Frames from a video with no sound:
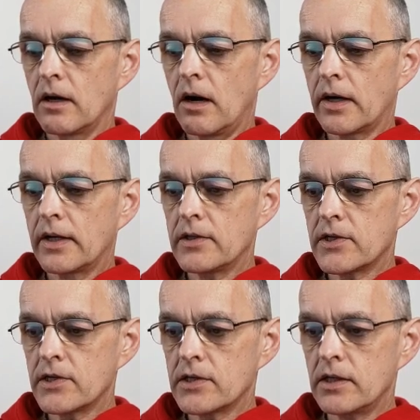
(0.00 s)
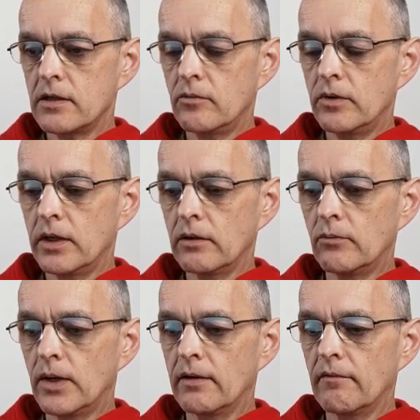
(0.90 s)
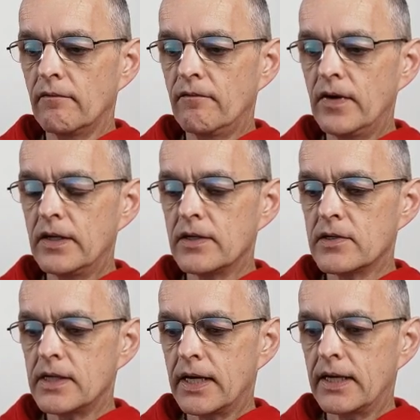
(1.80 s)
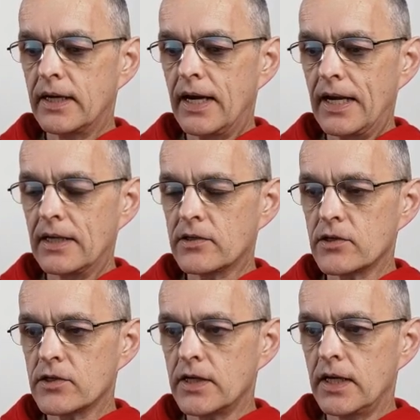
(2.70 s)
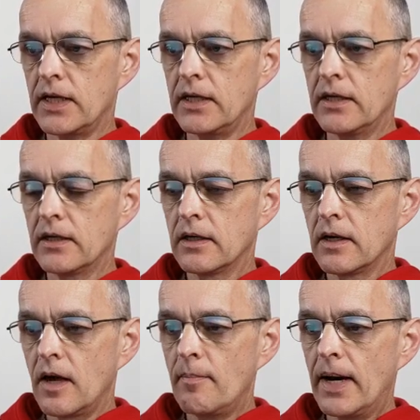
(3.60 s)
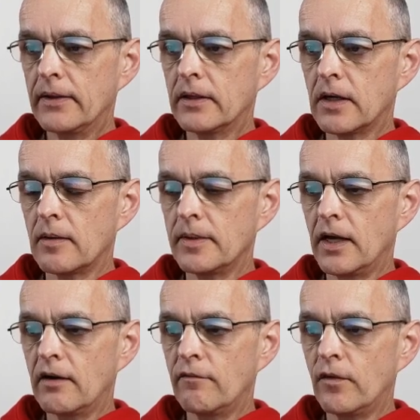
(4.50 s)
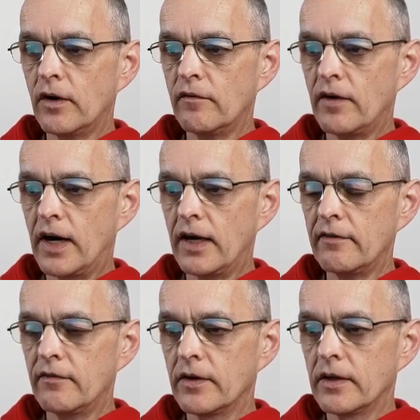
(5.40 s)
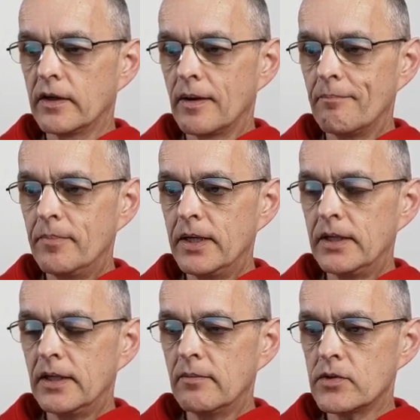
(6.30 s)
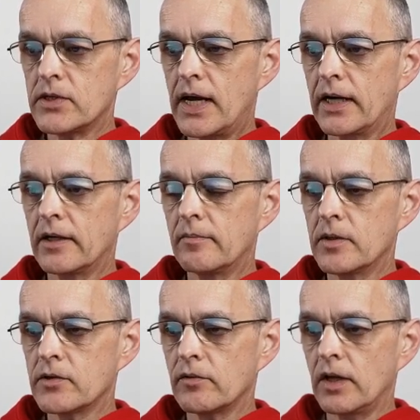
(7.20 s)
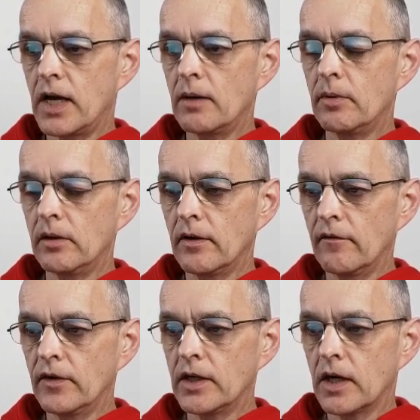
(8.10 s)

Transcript: are consistent with what fitness tech analysts are saying about the Garmin 945 being the most accurate and most reliable of the